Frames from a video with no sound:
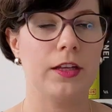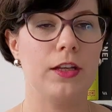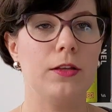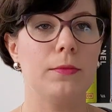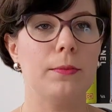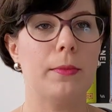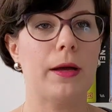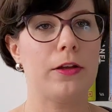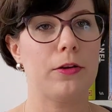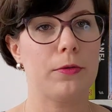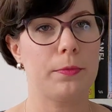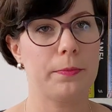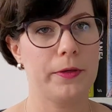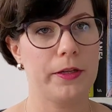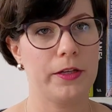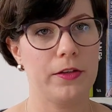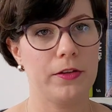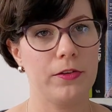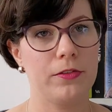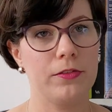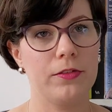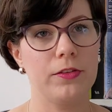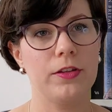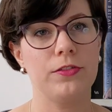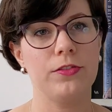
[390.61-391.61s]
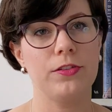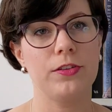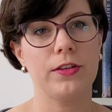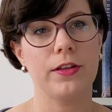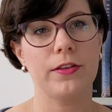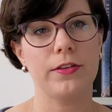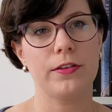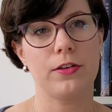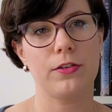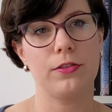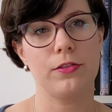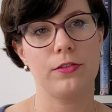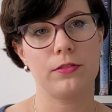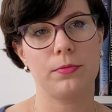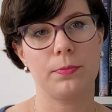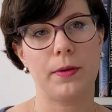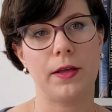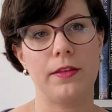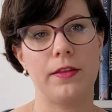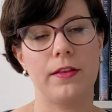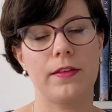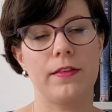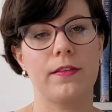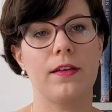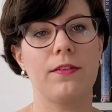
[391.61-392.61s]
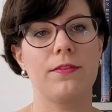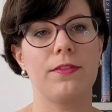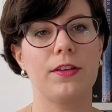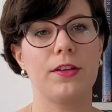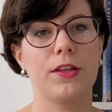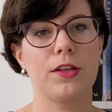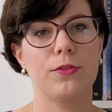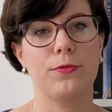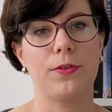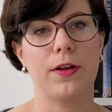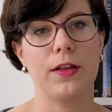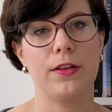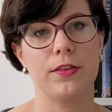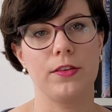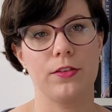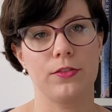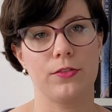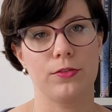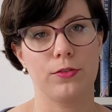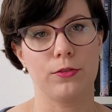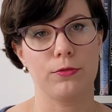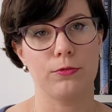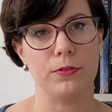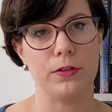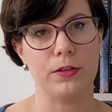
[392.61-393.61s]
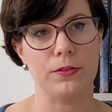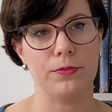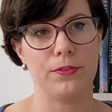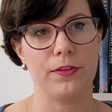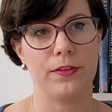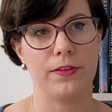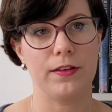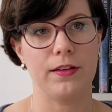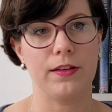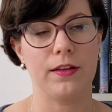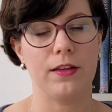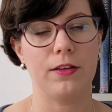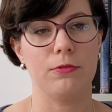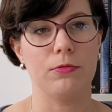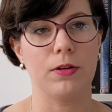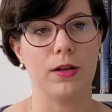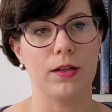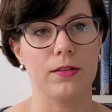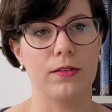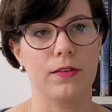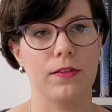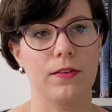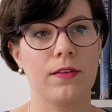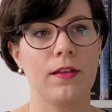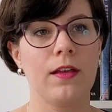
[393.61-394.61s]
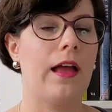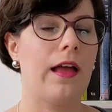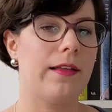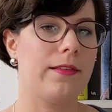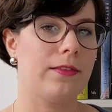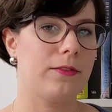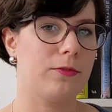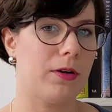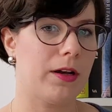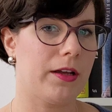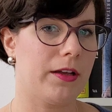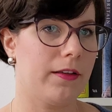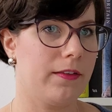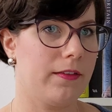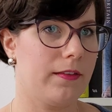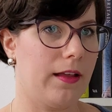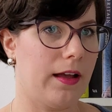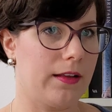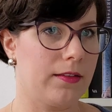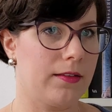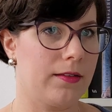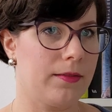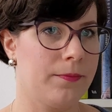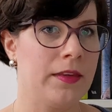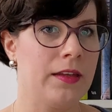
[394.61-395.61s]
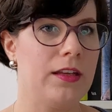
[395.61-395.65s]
In my opinion, digital color palettes have an advantage over physical ones. And why is that?